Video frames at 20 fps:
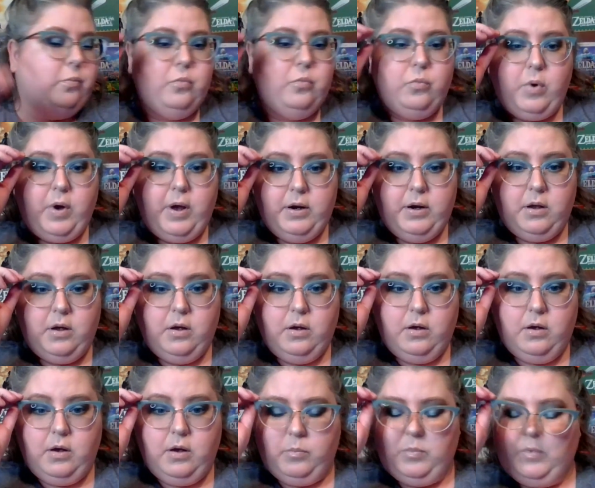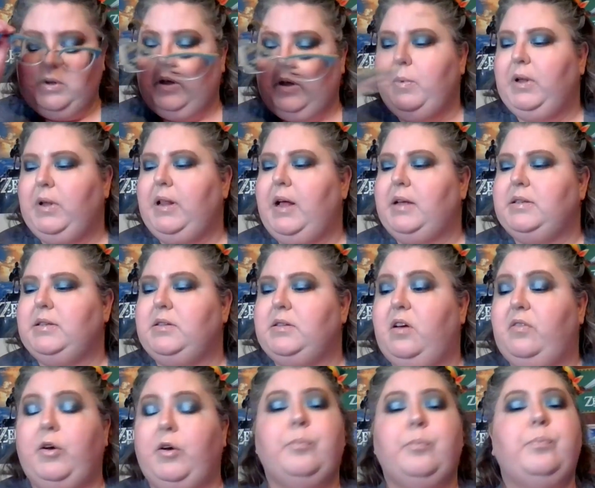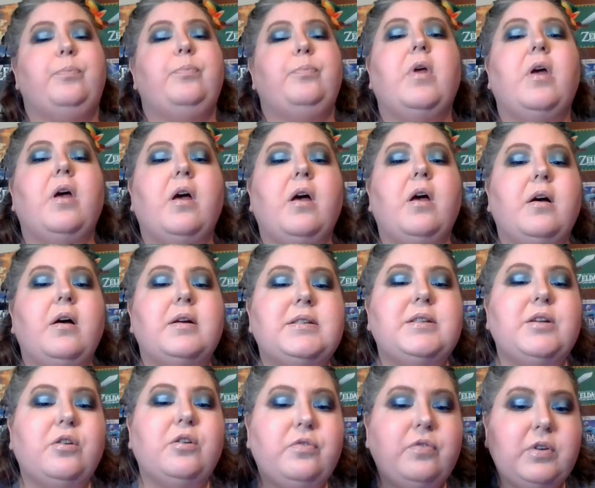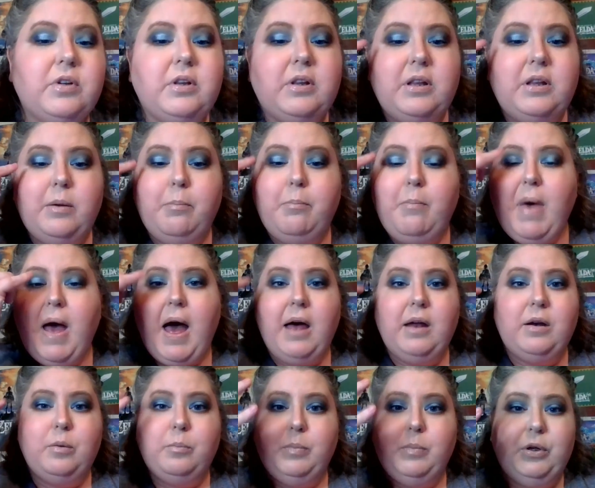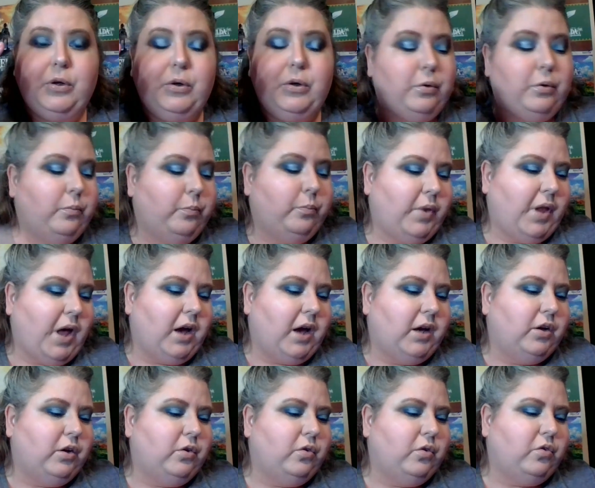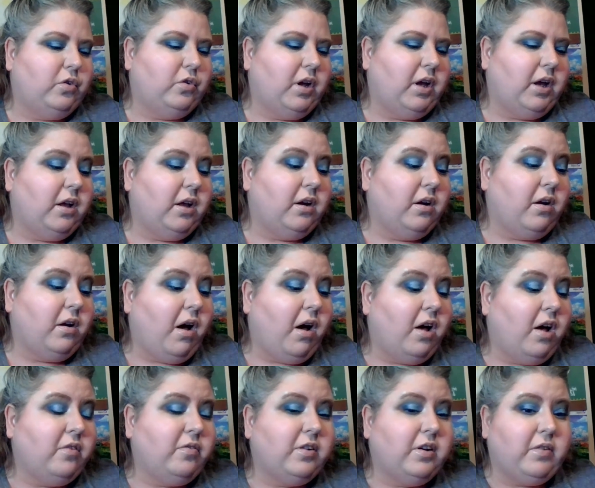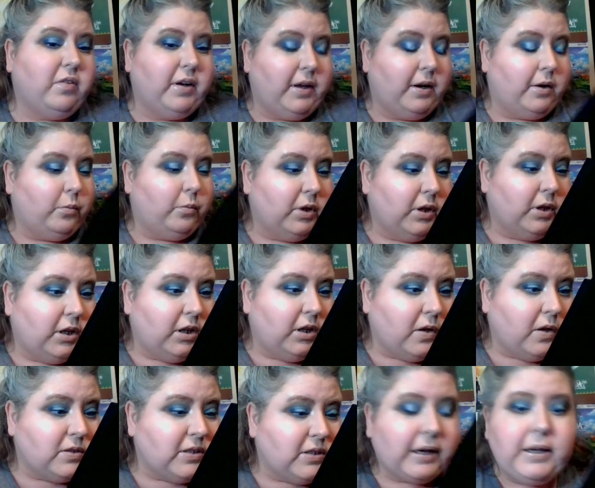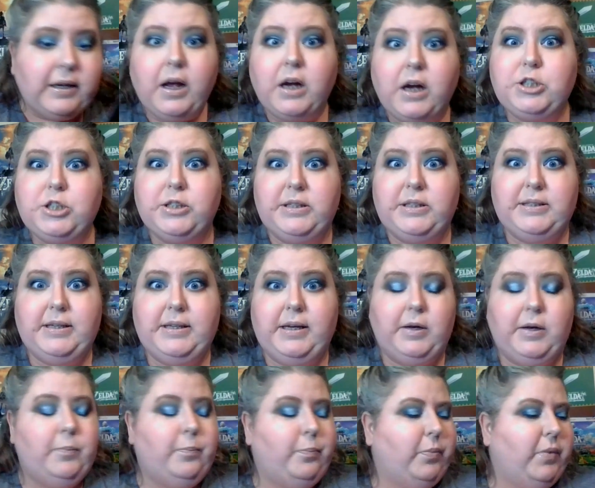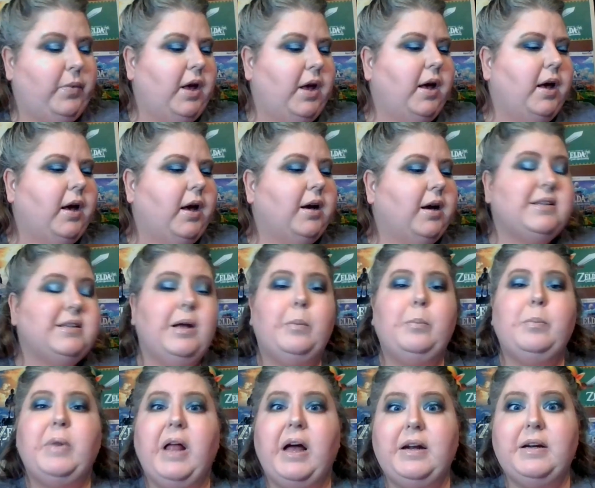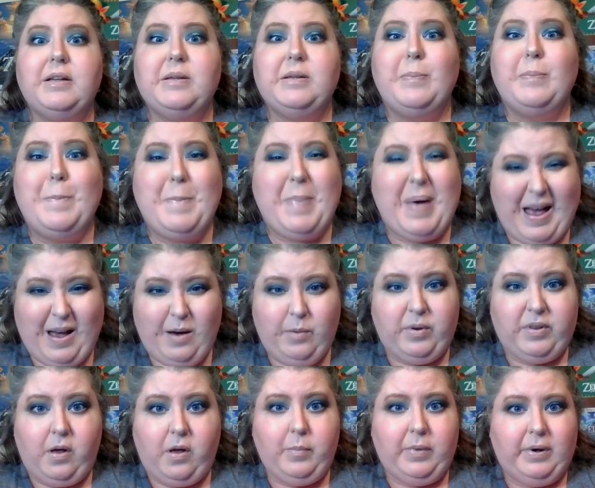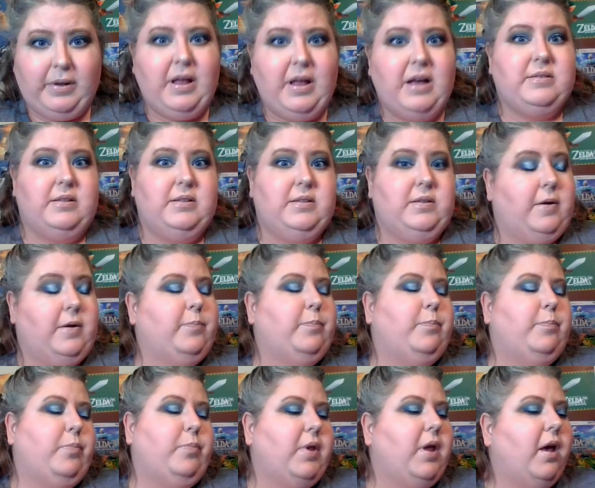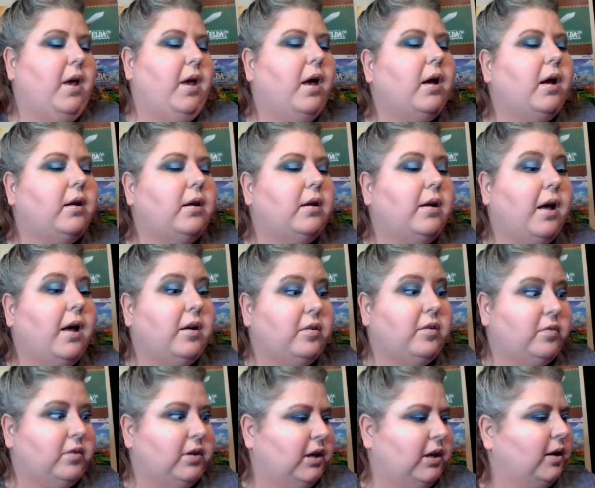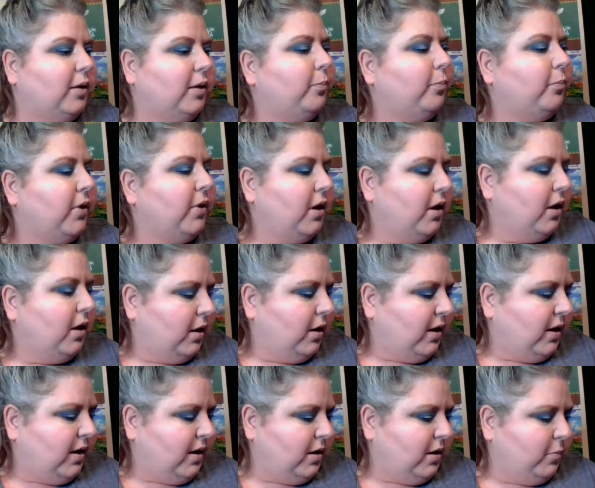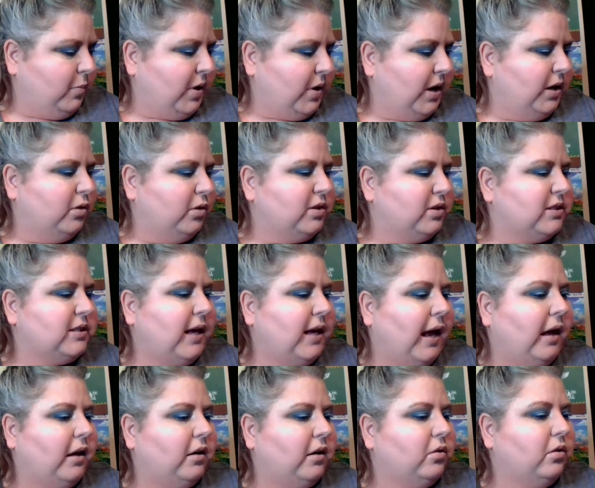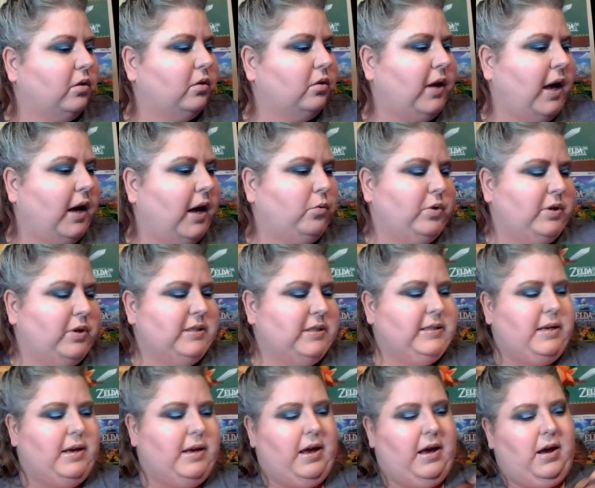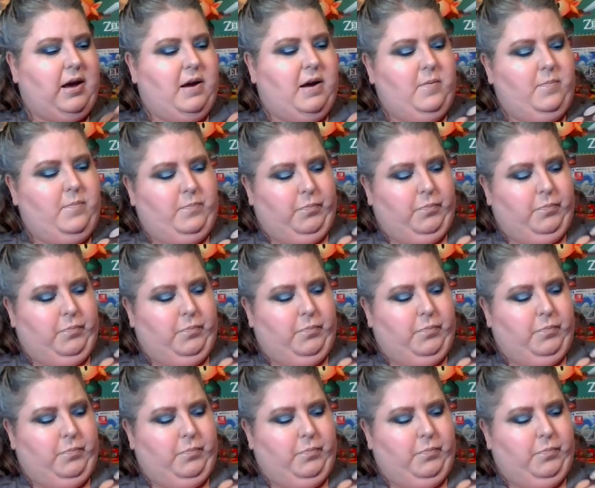Right, I'm gonna take my glasses off here. So for the matte blue, I used Hit It Off, and if I get it really close, I can actually see it because I'm blind as a bat without my glasses on. Not even kidding. But I used Scandal and Risque.